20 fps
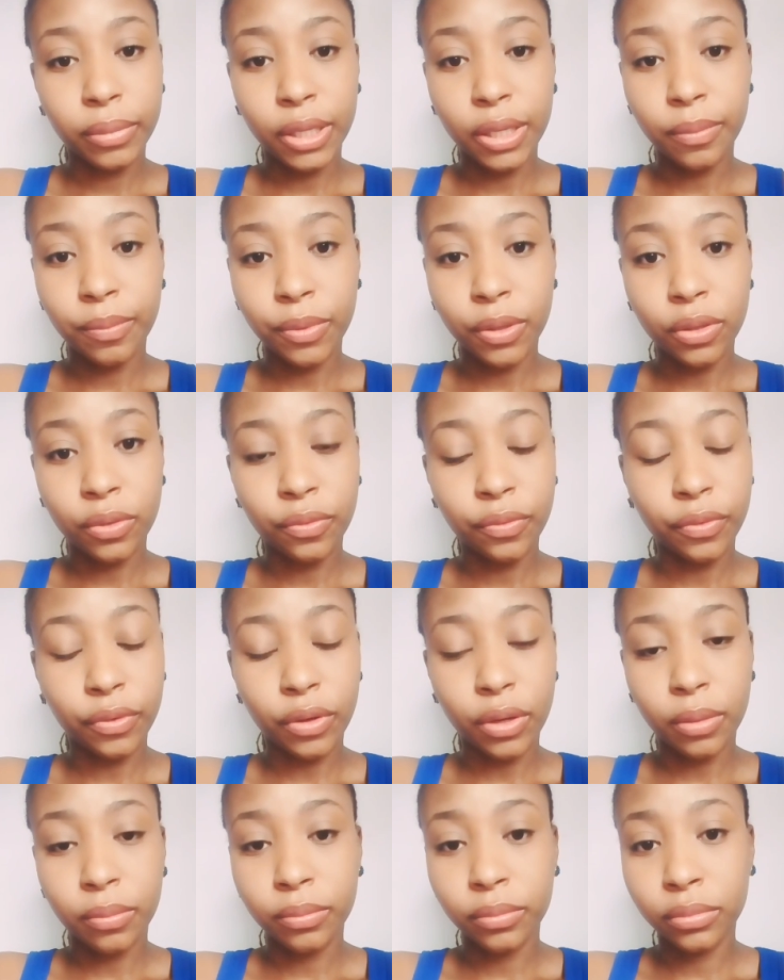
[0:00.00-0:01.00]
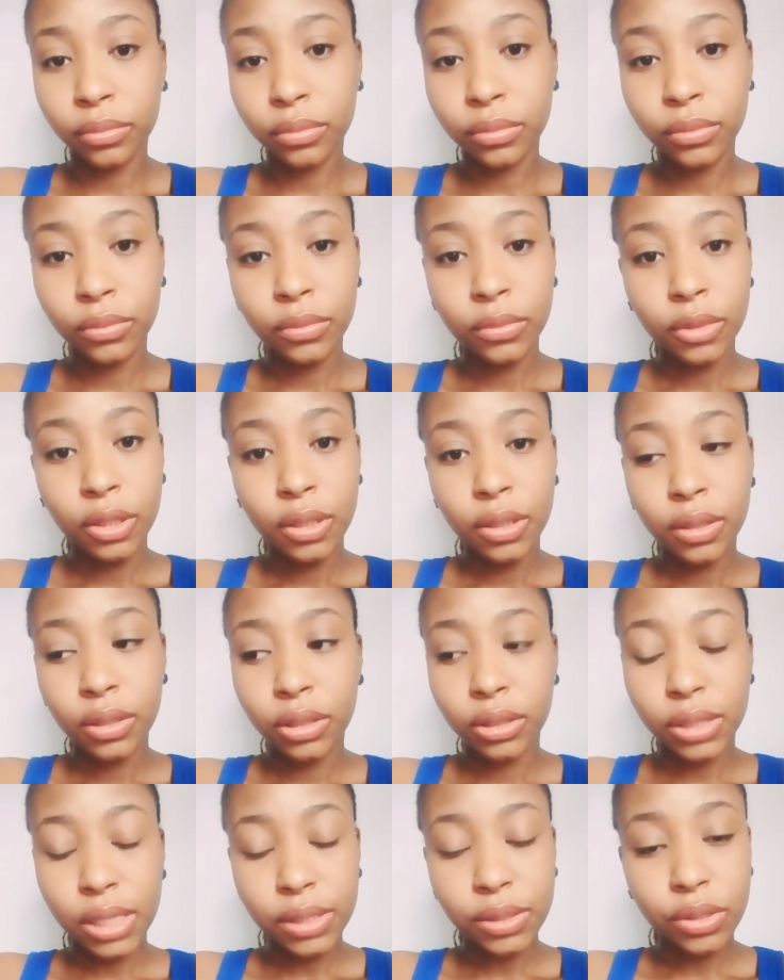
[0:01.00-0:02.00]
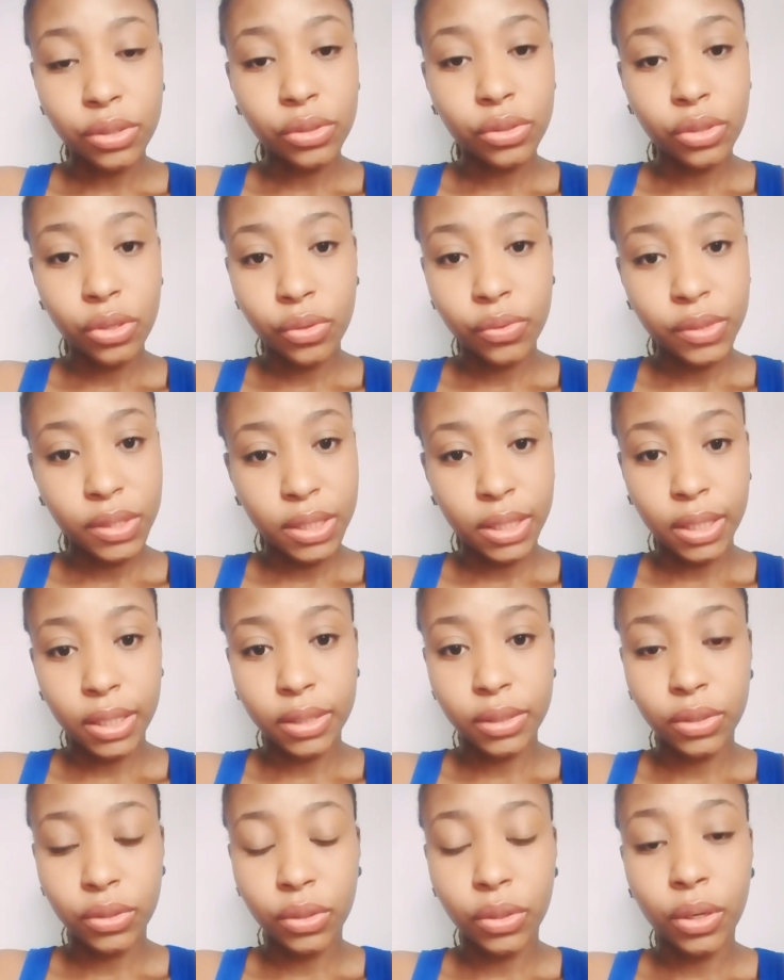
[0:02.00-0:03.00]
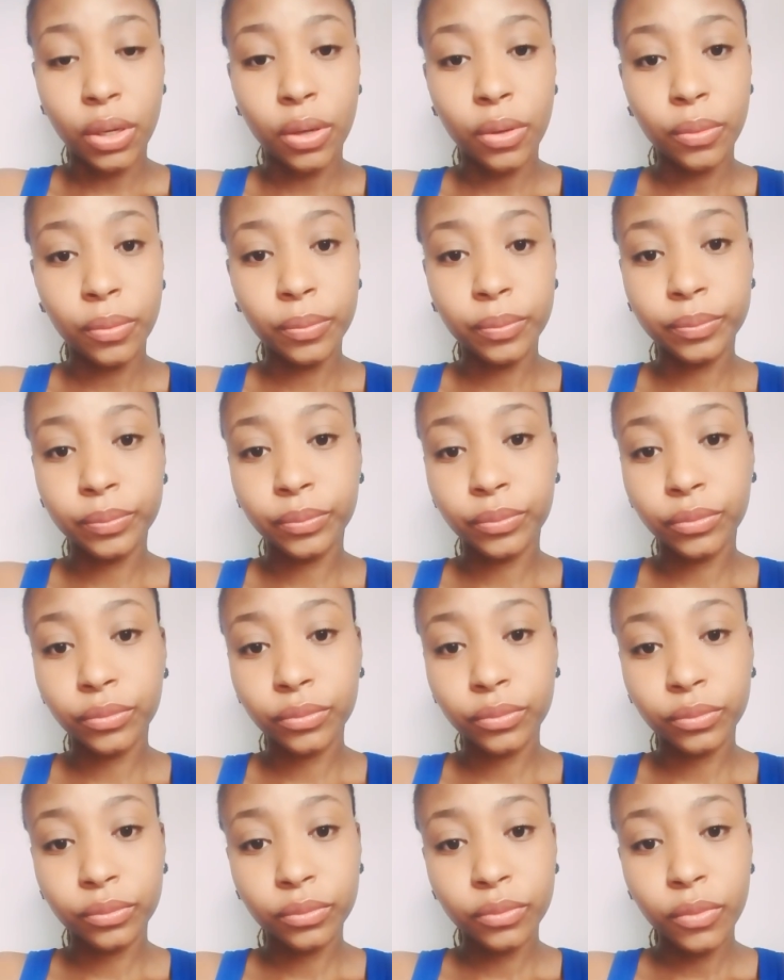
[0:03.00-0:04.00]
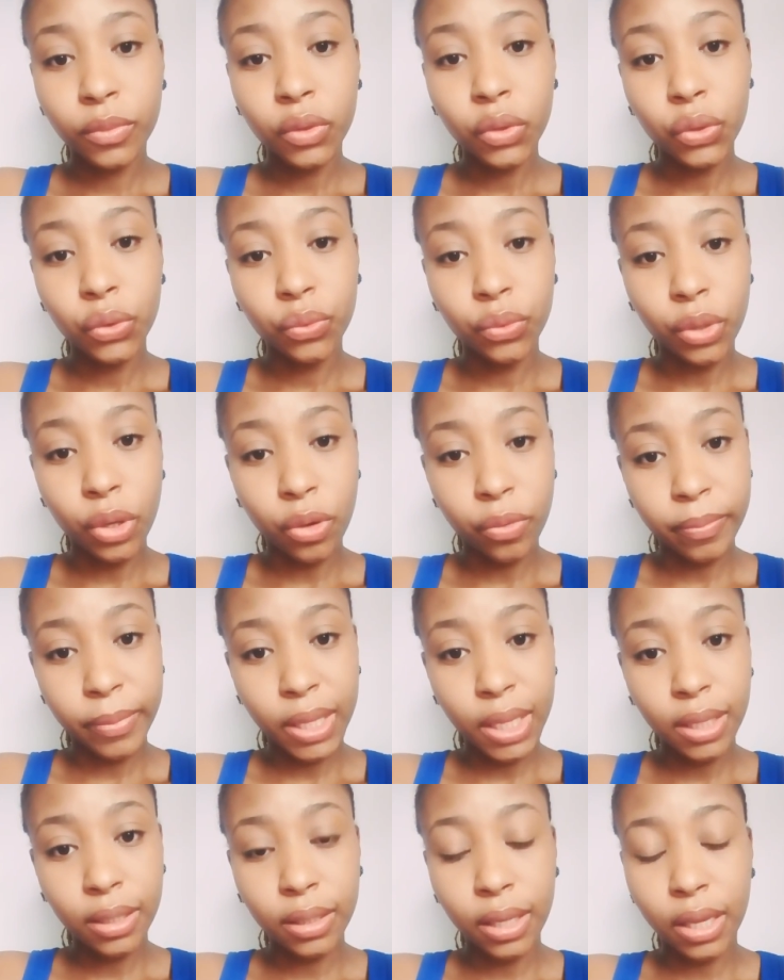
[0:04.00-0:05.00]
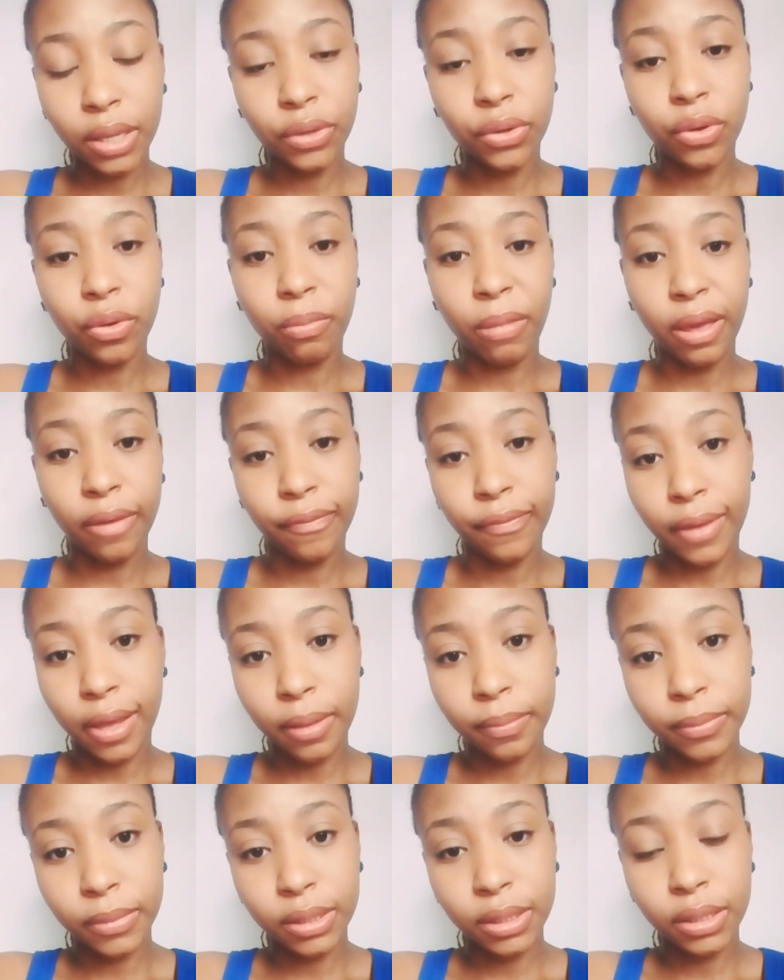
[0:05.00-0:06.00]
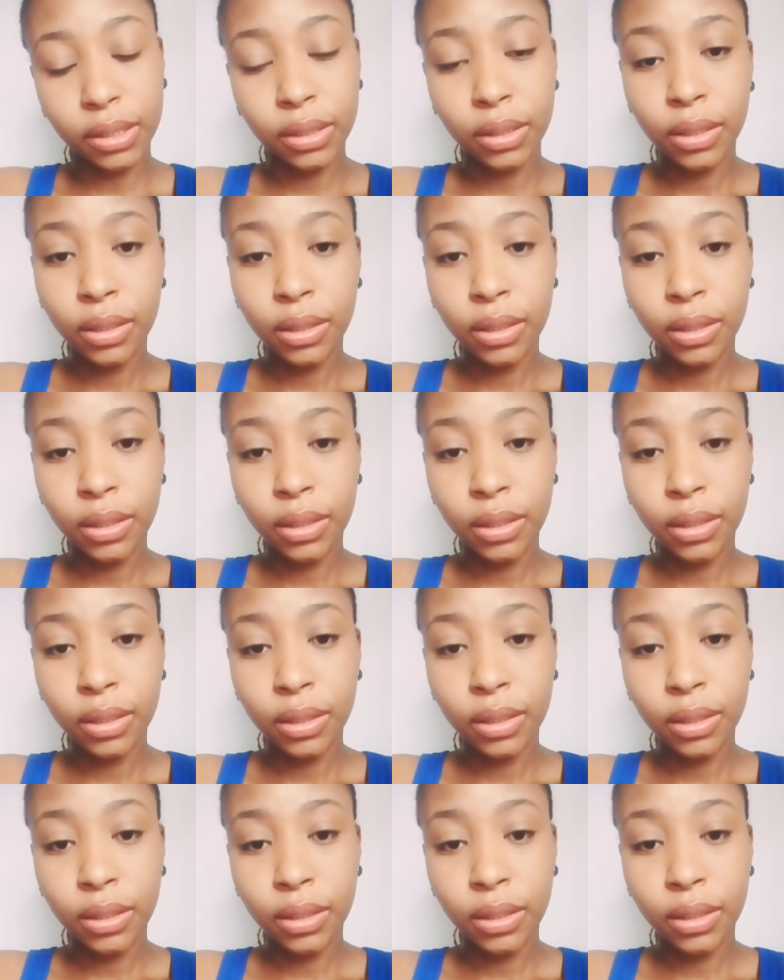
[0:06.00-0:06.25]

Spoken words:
people from just associates, who know me and know my family.